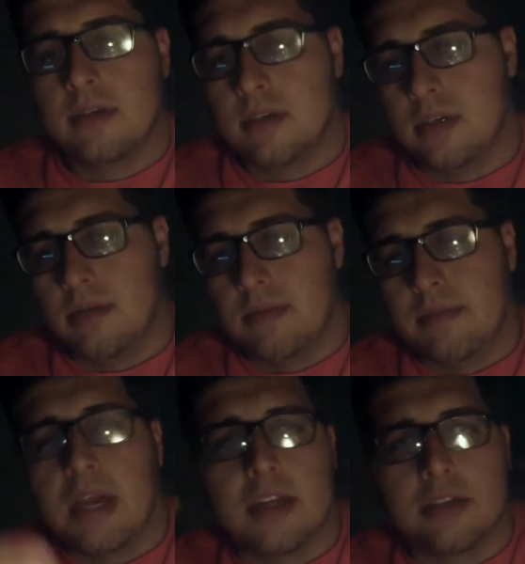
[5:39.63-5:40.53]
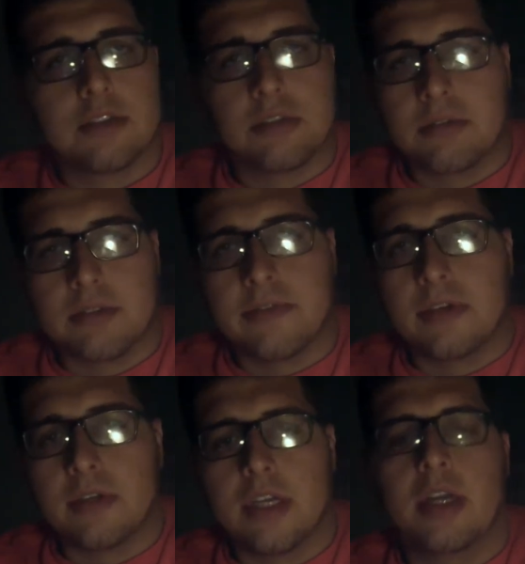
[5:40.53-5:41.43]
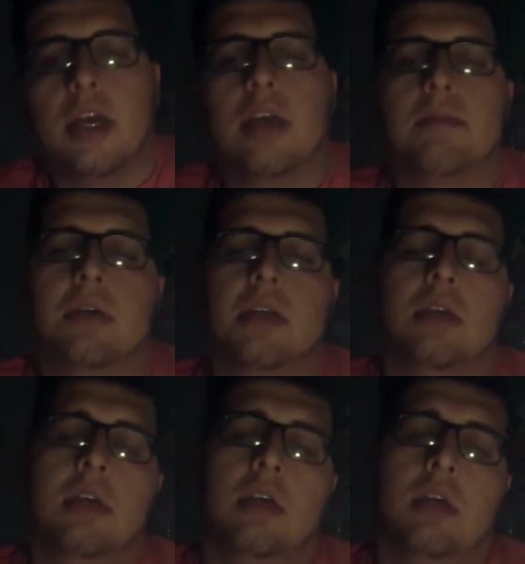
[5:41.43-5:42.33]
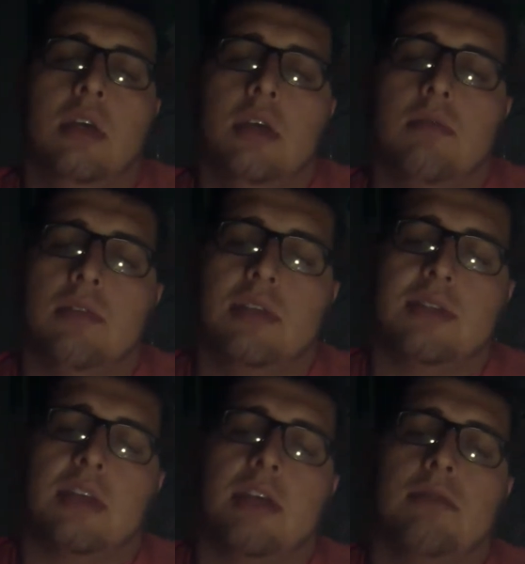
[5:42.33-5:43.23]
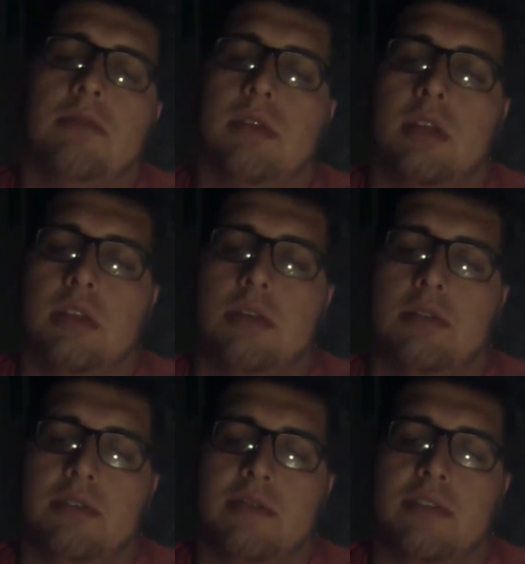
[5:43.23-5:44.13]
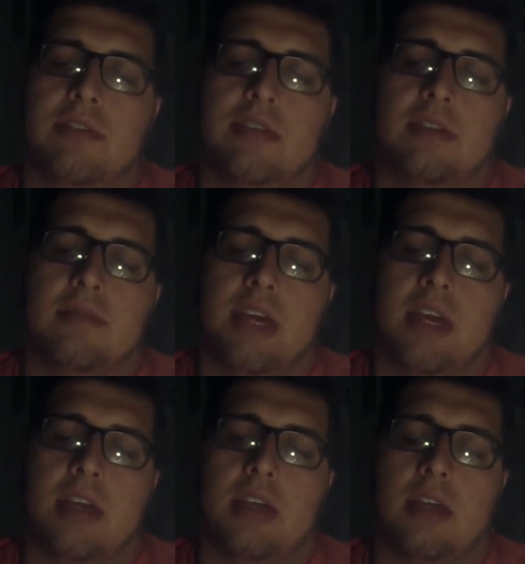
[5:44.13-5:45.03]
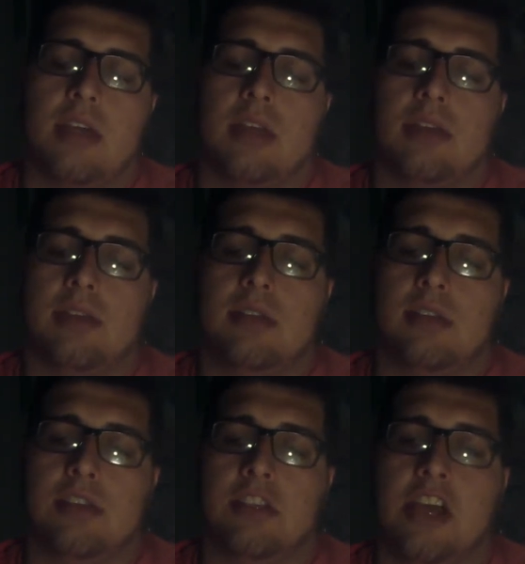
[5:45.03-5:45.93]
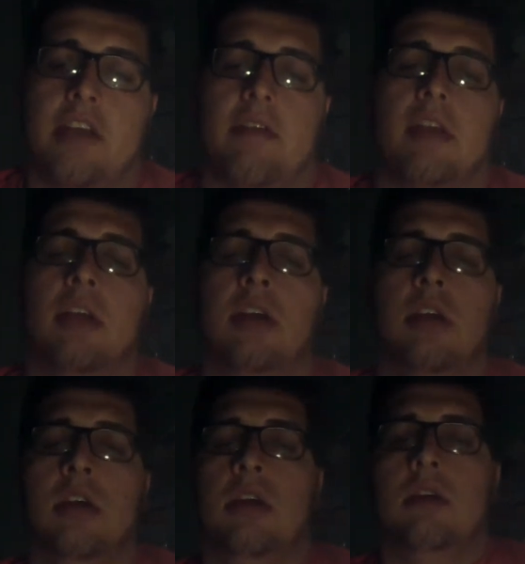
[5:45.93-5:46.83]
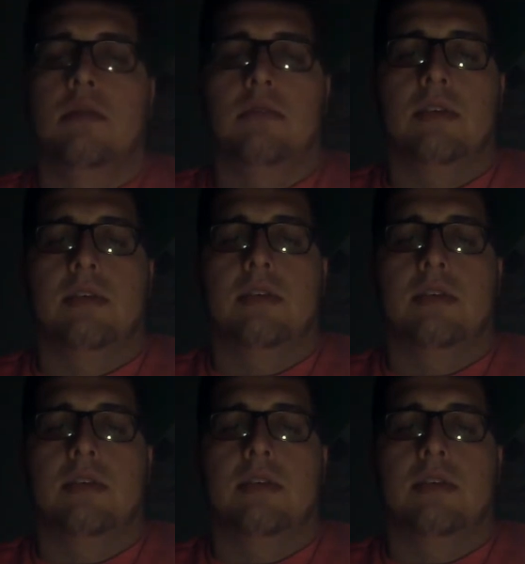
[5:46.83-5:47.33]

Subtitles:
I'm kind of just shooting this video late at night, but what this tail will want to do is, if this thing on the back and this thing's chattering, when this